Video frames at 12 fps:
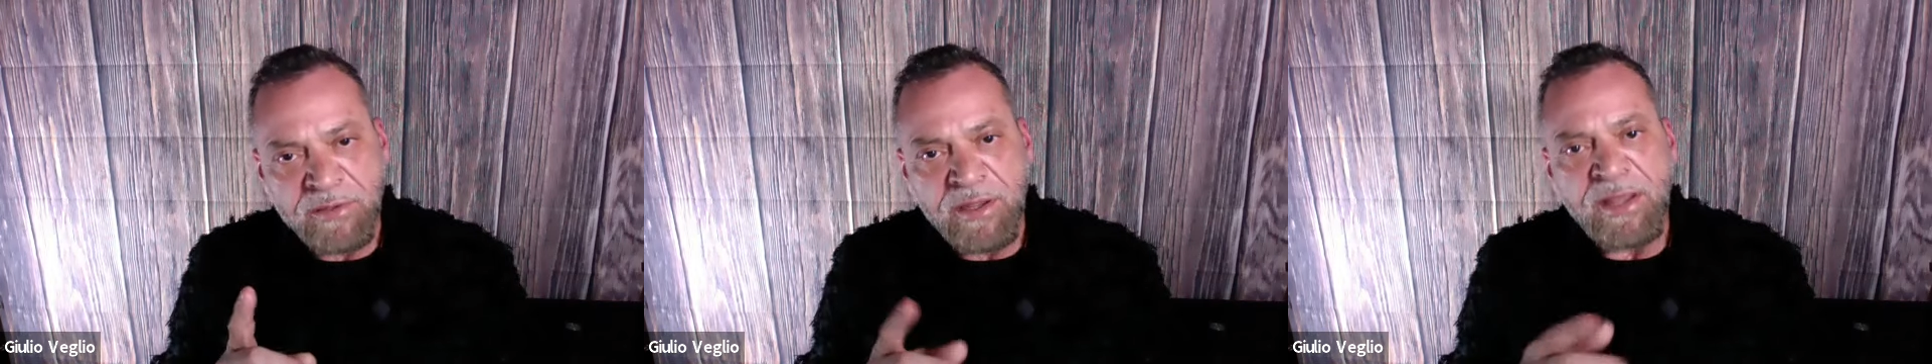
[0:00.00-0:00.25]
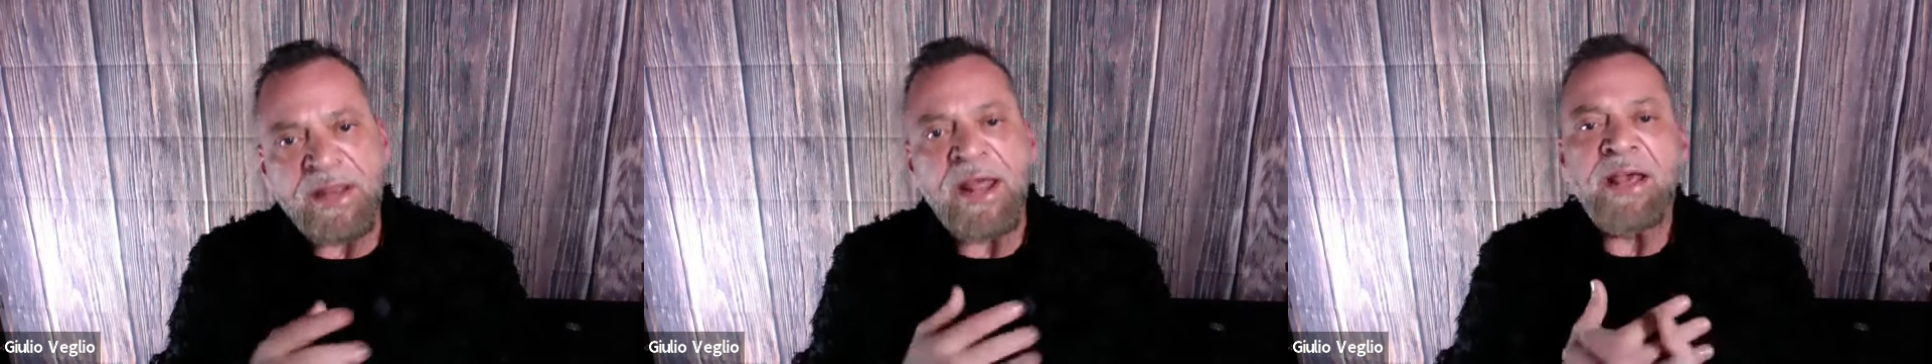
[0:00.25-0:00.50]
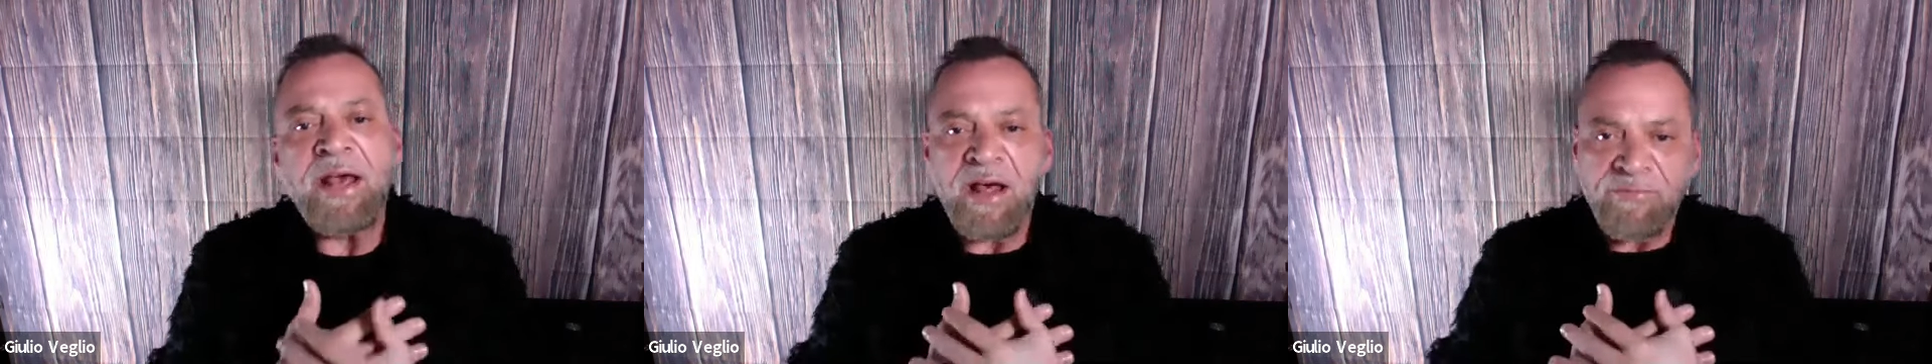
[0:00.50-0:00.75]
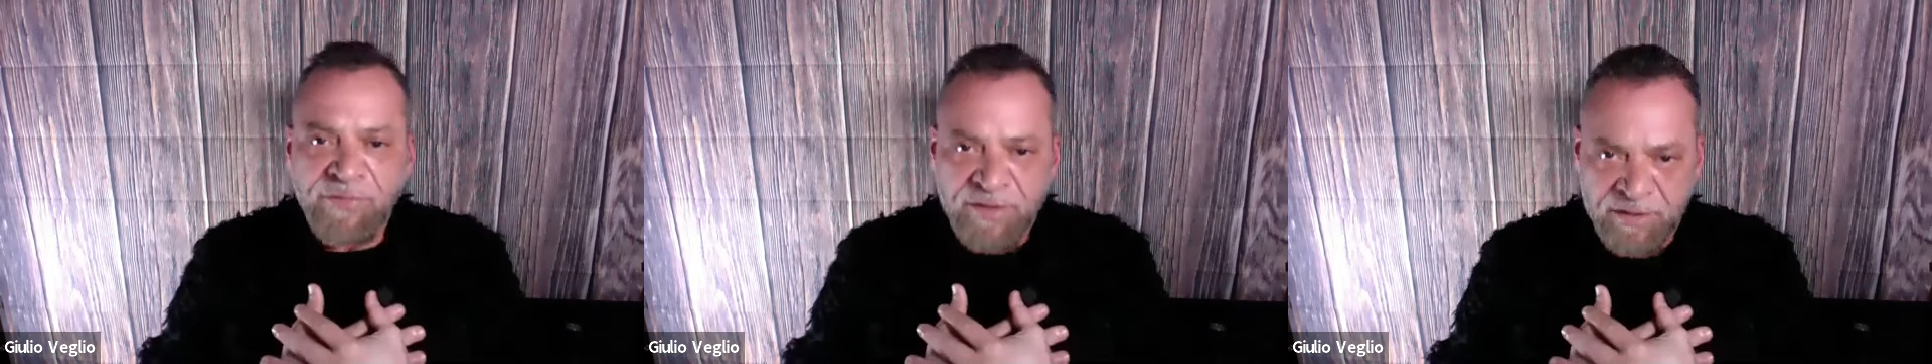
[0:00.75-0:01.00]
in a
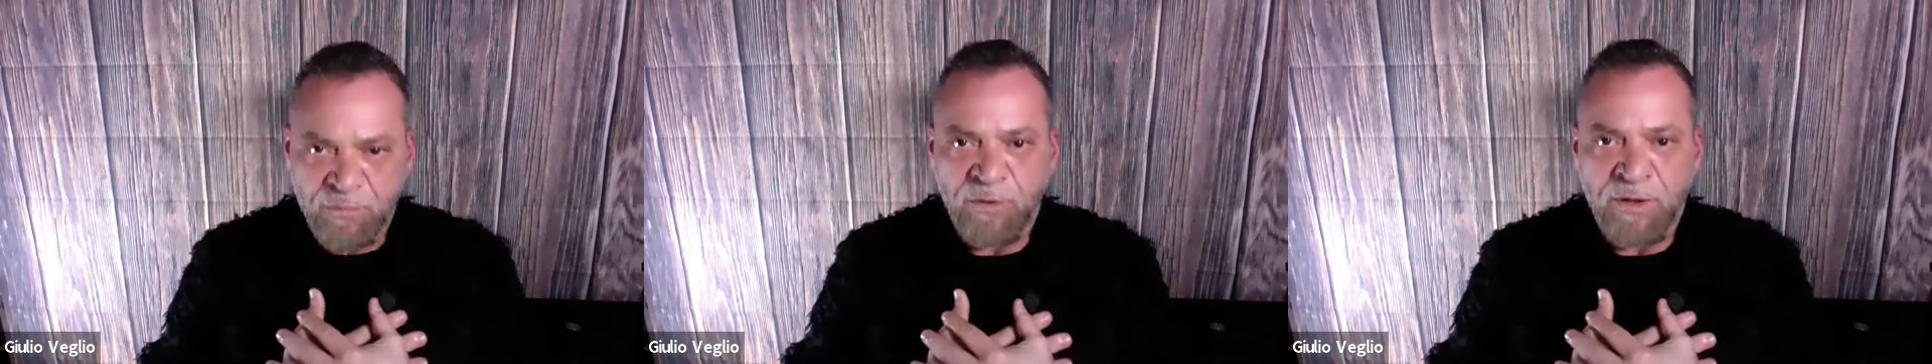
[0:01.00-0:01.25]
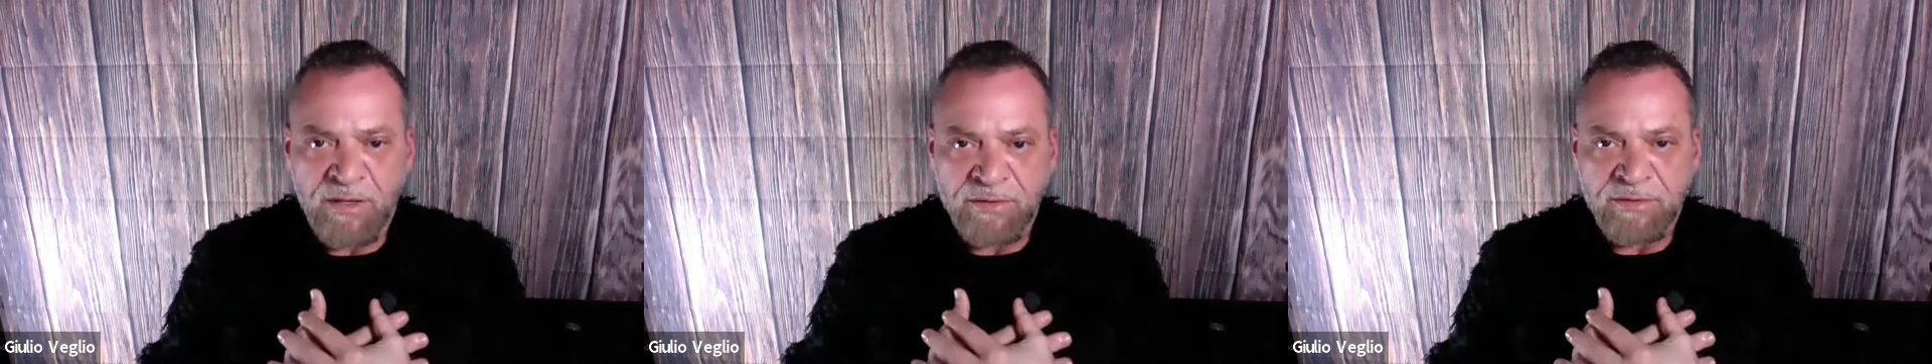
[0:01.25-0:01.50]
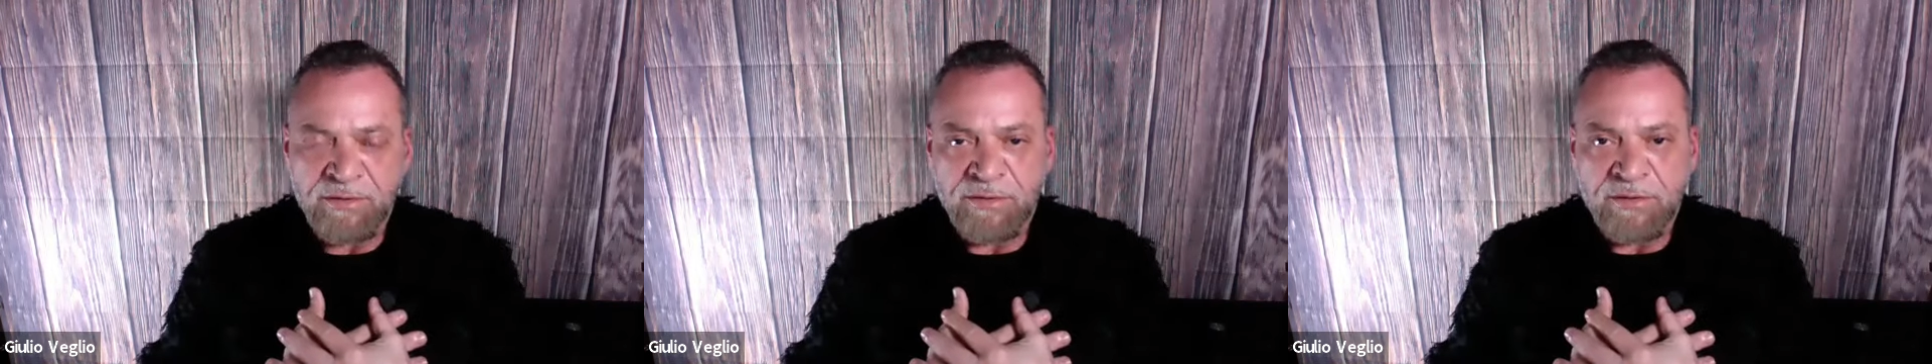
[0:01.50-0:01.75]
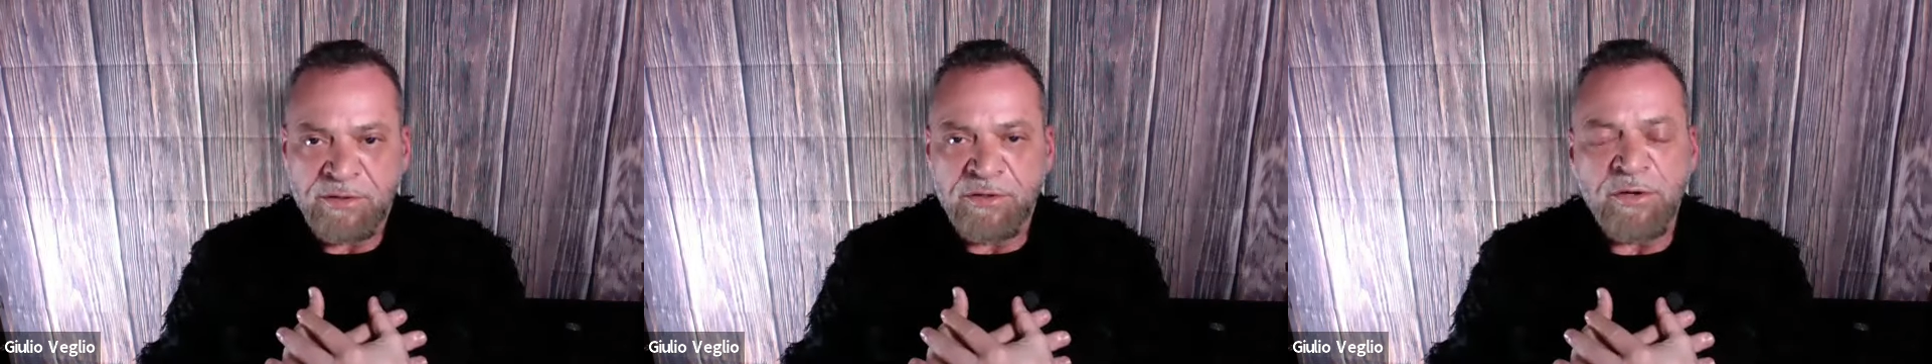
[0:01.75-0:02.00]
confident way,
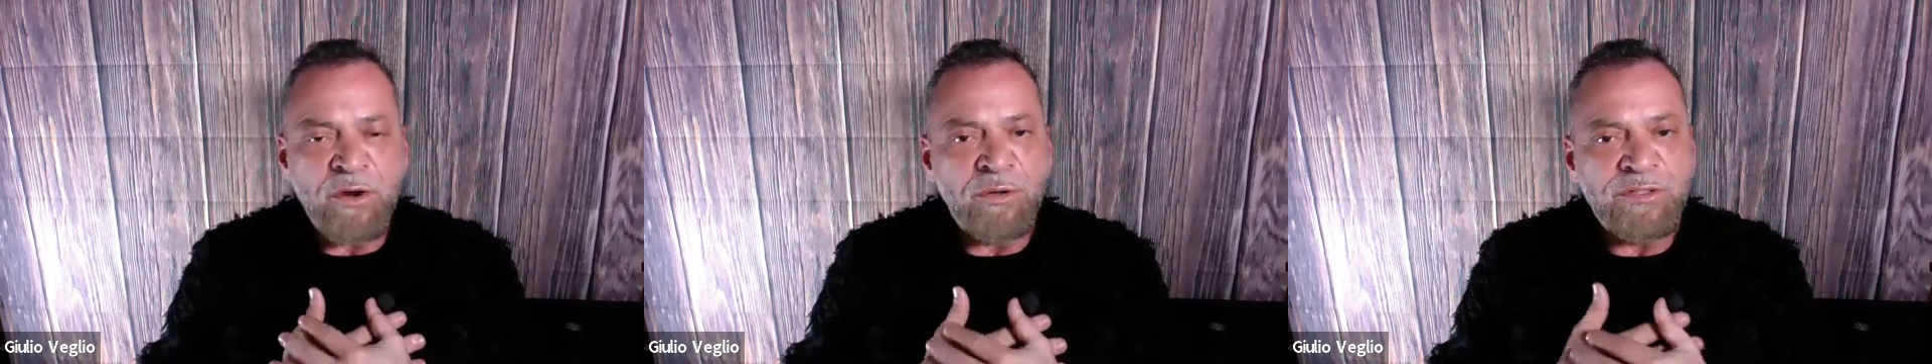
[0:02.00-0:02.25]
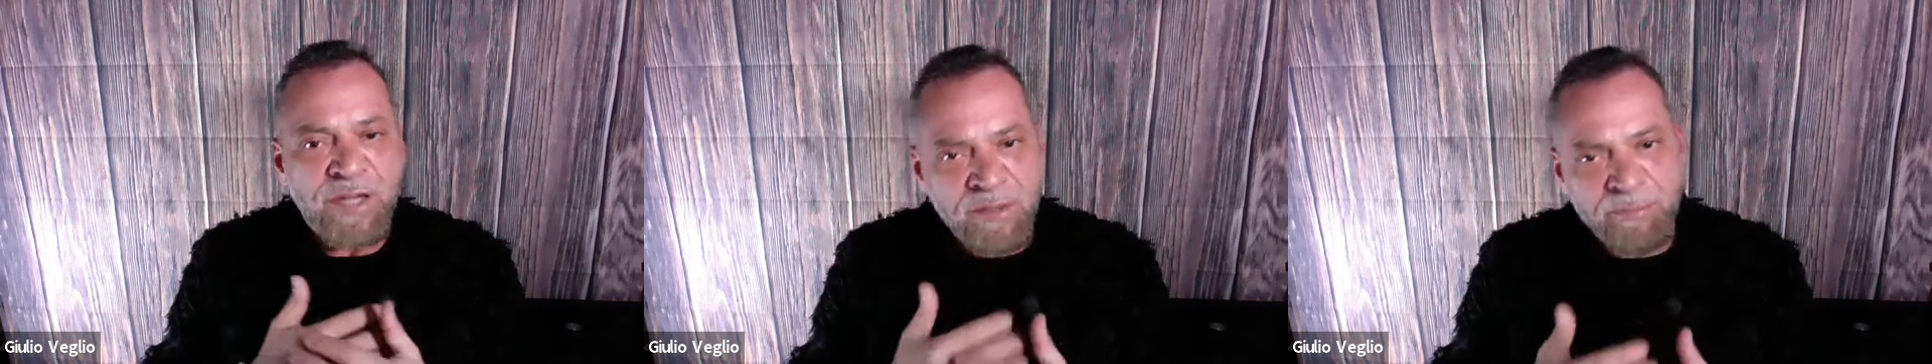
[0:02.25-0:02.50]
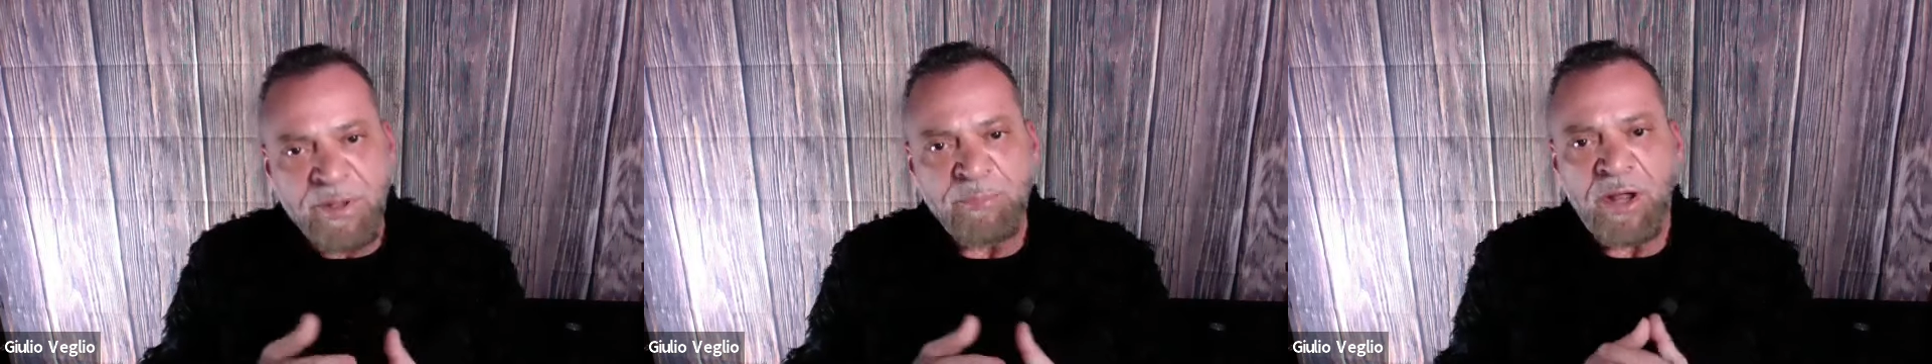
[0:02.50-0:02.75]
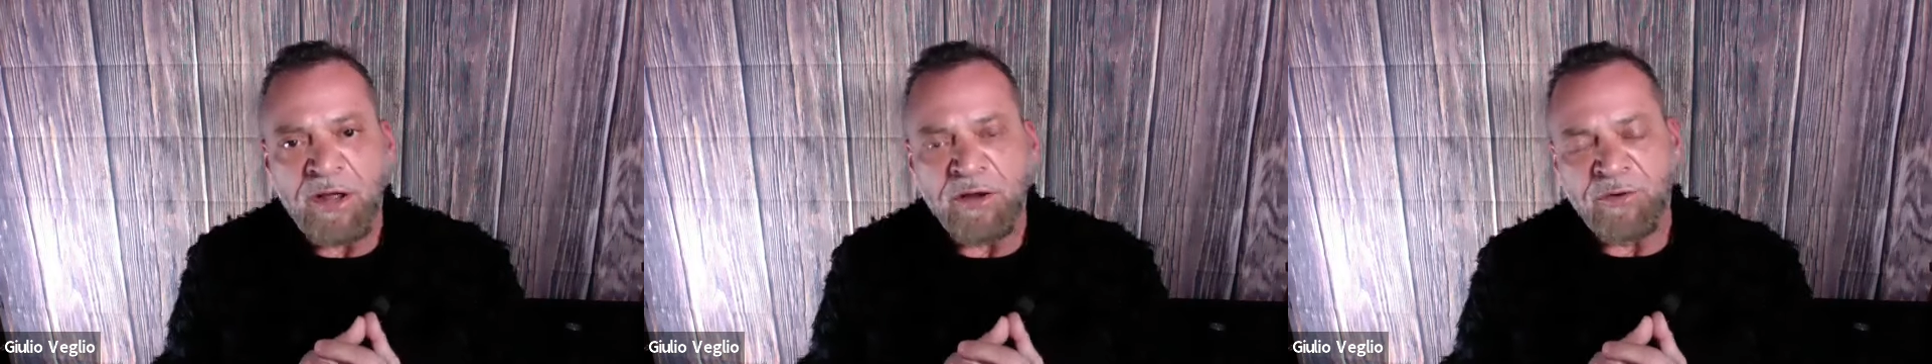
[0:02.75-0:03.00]
you don't go telling
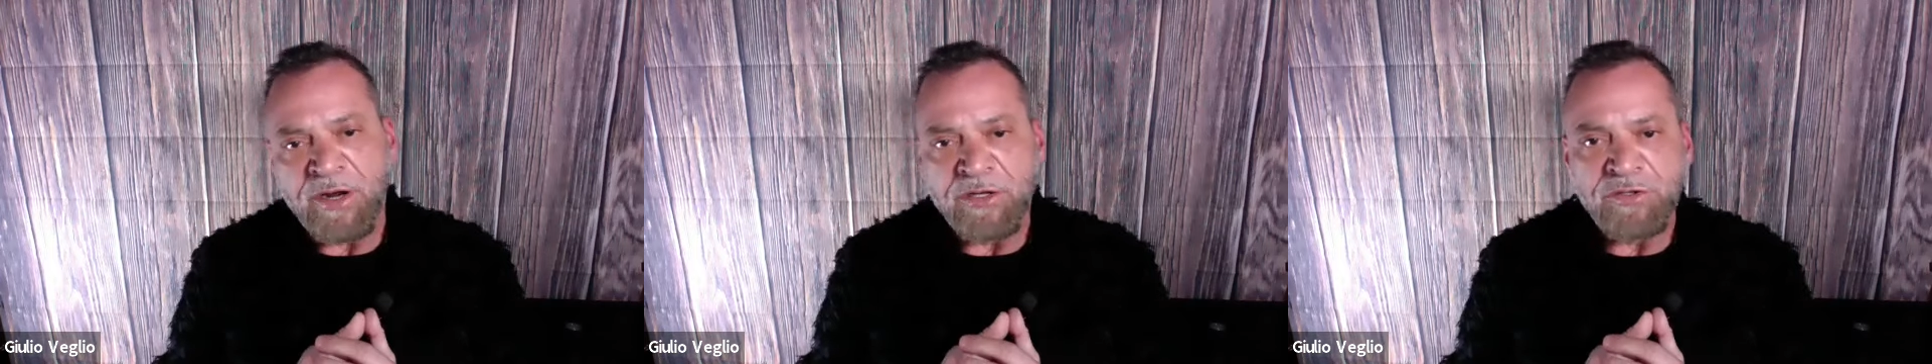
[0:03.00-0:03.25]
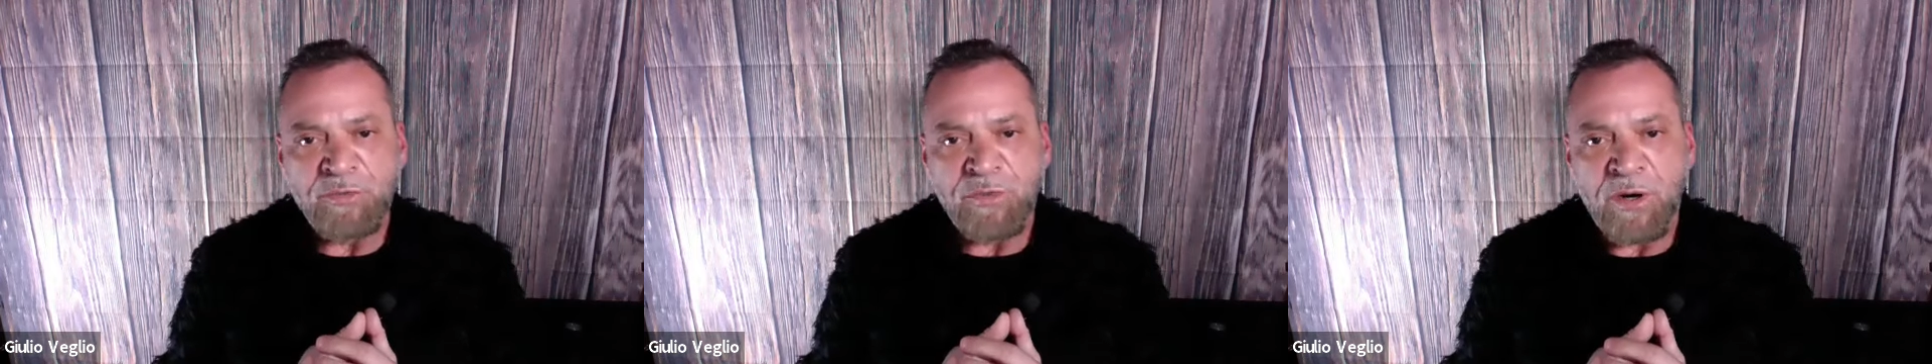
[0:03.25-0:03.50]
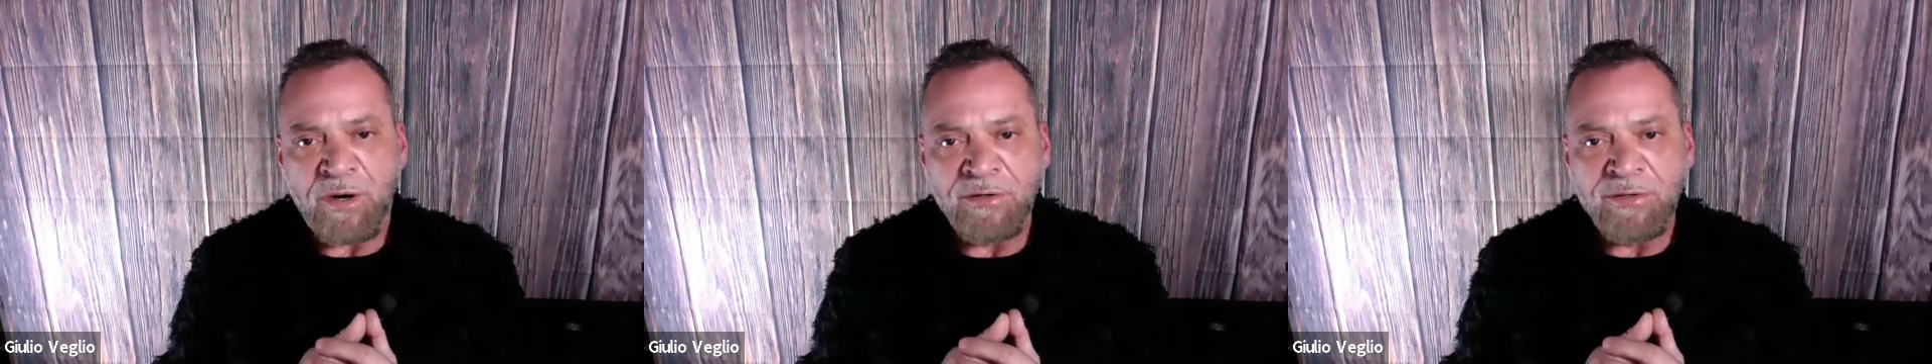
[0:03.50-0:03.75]
people how great you are,